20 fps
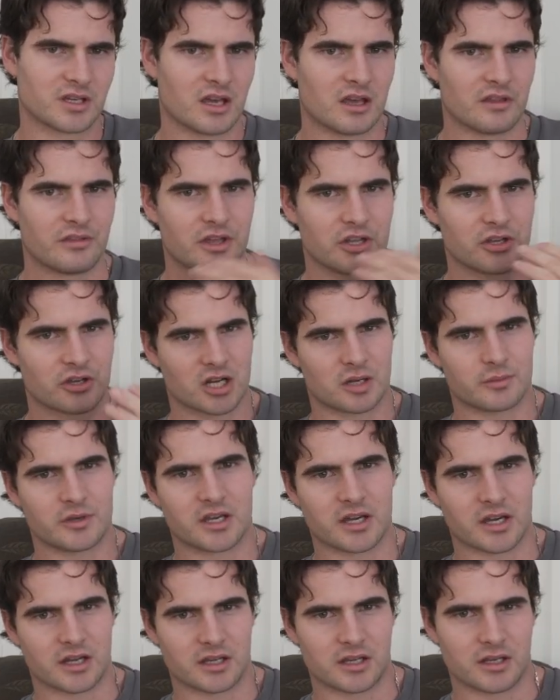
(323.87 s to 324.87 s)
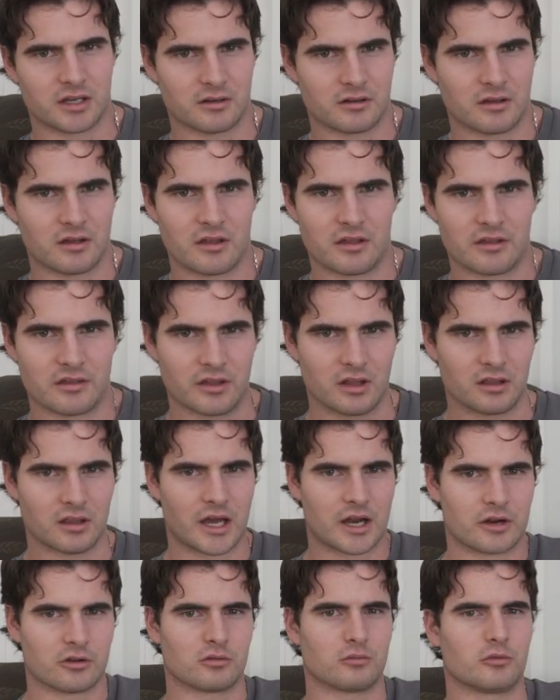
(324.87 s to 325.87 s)
Then you're going to be hitting the
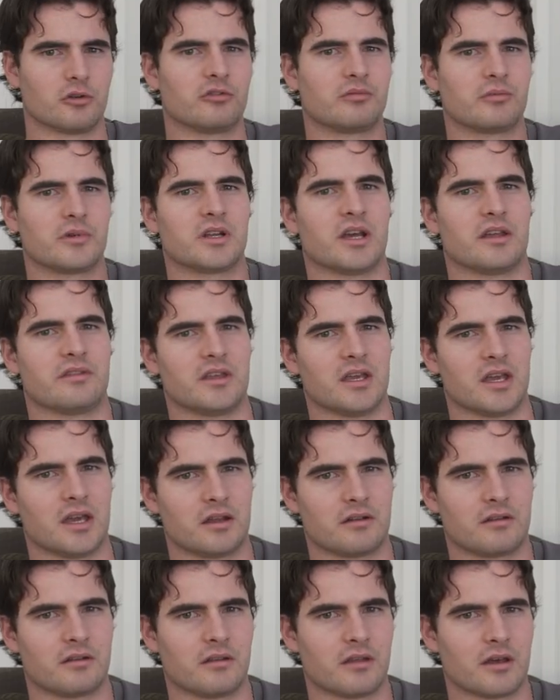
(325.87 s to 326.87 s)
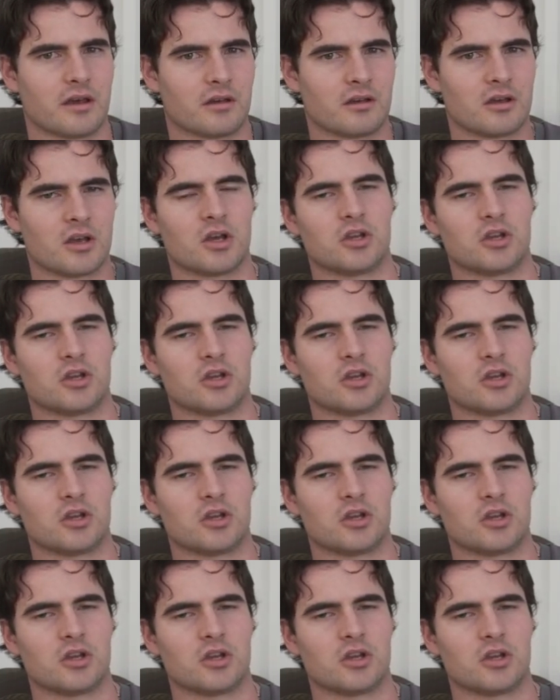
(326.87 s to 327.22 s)
lateral movement at the end there.